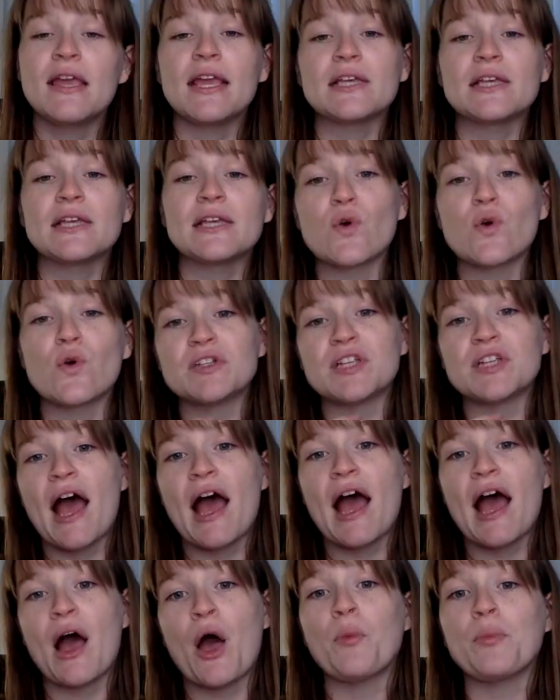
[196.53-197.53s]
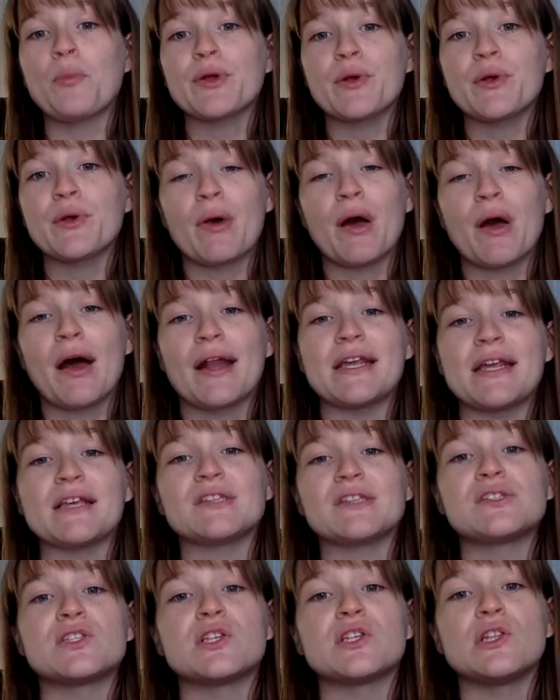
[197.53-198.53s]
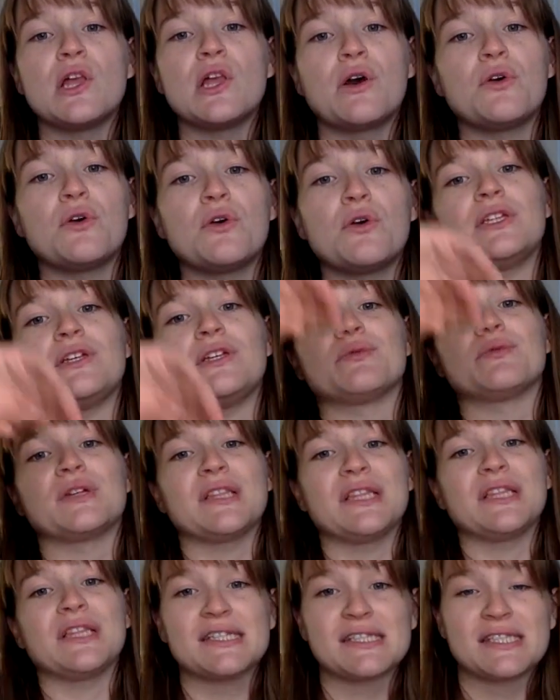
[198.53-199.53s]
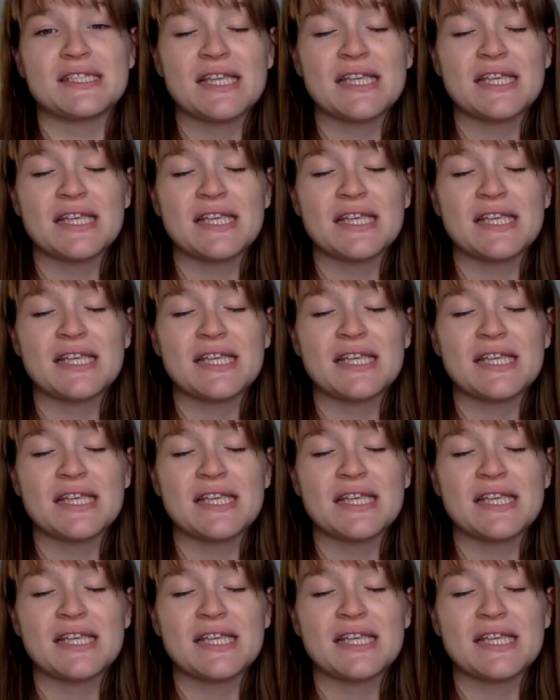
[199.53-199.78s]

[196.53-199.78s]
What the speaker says: is going to help your body slowly release